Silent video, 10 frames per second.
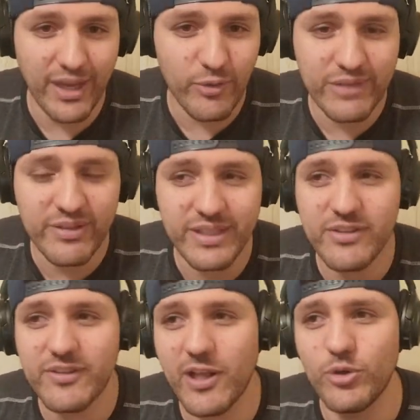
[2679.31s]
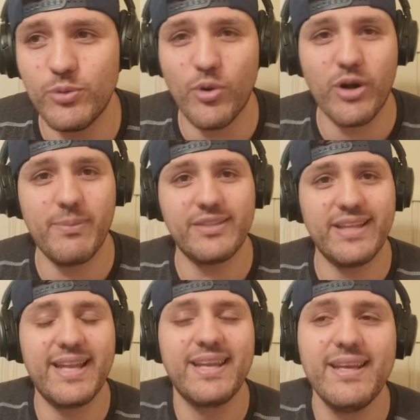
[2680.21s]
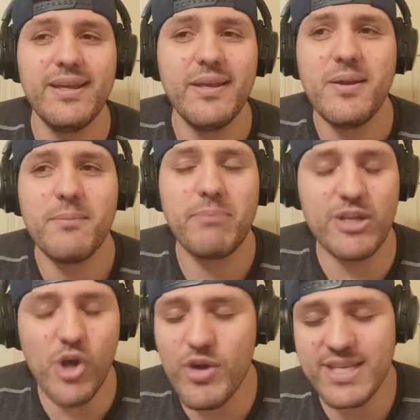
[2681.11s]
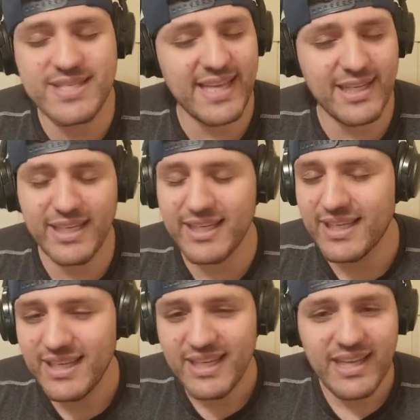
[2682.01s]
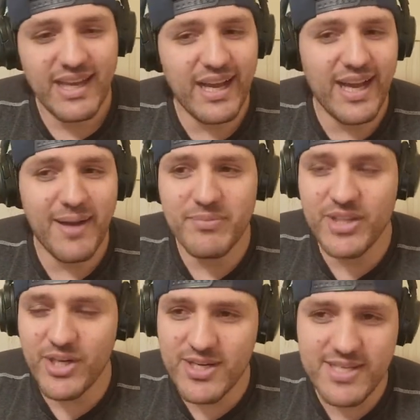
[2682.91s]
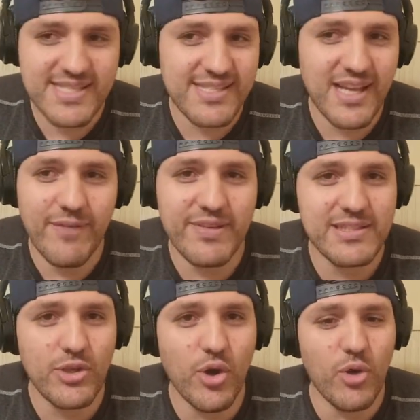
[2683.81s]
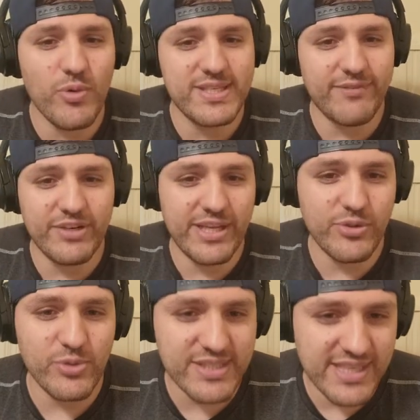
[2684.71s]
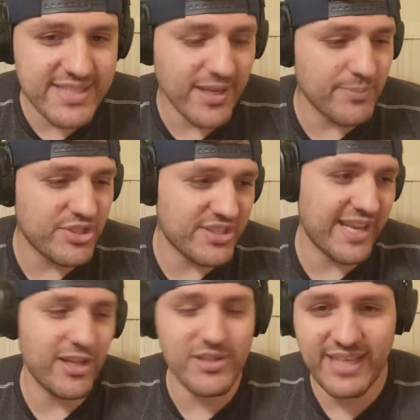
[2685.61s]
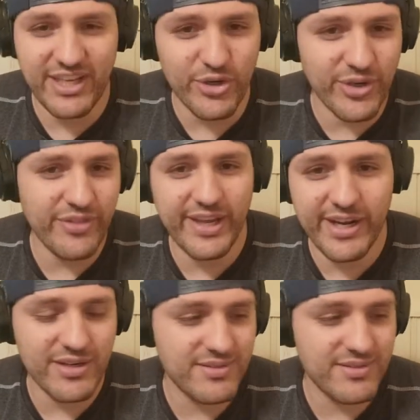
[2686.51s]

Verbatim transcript: I don't even need to tell you more about that. But no one is selling. Um, there is obviously always every day you'll see some sales here and there.